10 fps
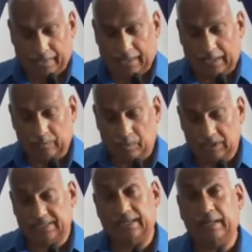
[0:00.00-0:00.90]
And
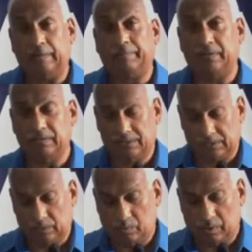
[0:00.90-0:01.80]
once that happens,
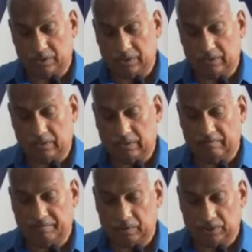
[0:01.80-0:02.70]
the water,
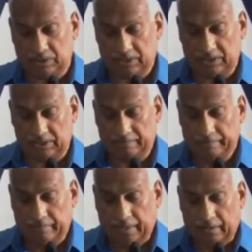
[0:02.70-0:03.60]
unfortunately,
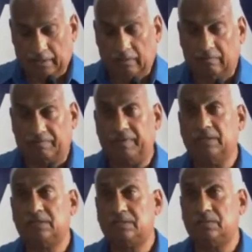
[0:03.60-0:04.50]

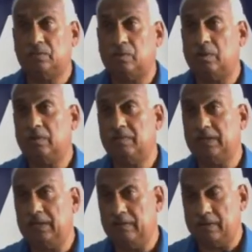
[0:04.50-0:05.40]
floods all of the
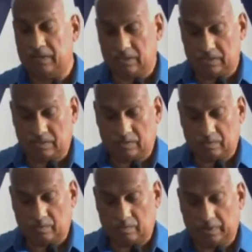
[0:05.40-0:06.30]
areas
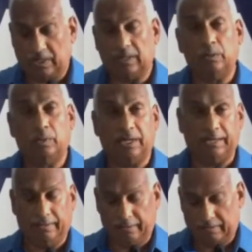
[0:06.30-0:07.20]
that are
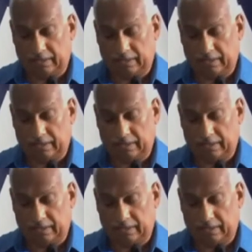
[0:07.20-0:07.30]
low-lying.